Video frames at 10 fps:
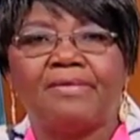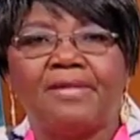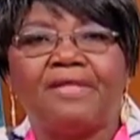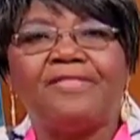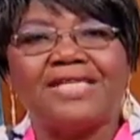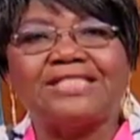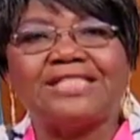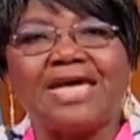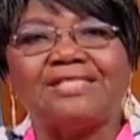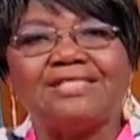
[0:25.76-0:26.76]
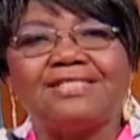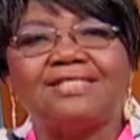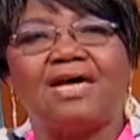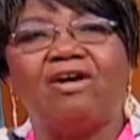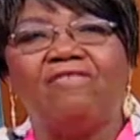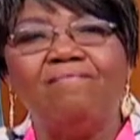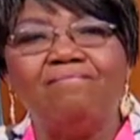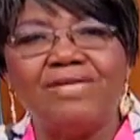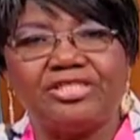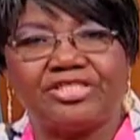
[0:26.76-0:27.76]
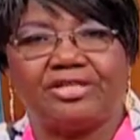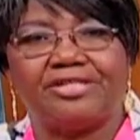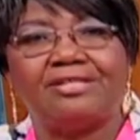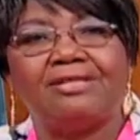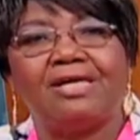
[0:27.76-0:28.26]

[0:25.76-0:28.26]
This sense of mission